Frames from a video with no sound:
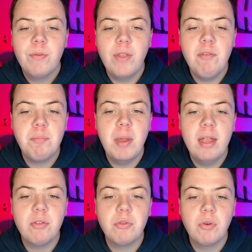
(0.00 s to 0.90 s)
They've
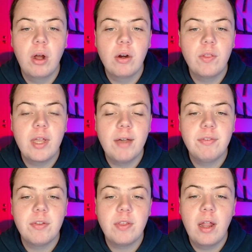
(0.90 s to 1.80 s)
been strong on the
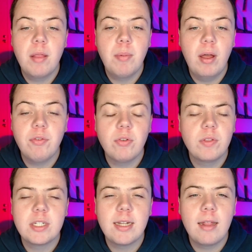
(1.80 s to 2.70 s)
offensive side of the ball. Have
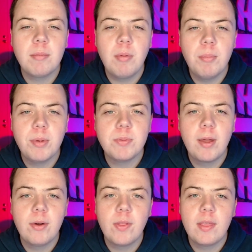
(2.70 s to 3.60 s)
certainly shot the ball much
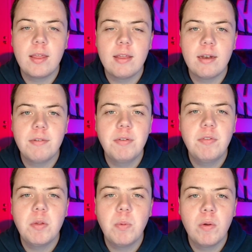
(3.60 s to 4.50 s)
better this season. A
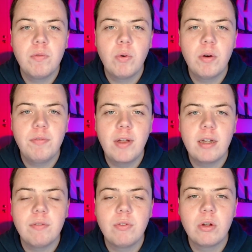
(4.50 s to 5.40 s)
50.4
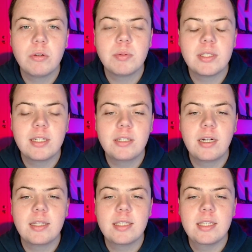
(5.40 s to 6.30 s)
effective field goal percentage
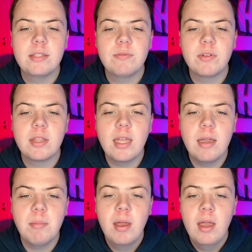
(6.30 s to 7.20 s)
on the season for
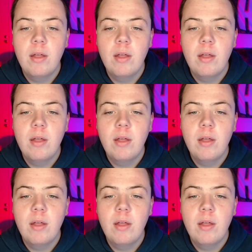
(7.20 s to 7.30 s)
them.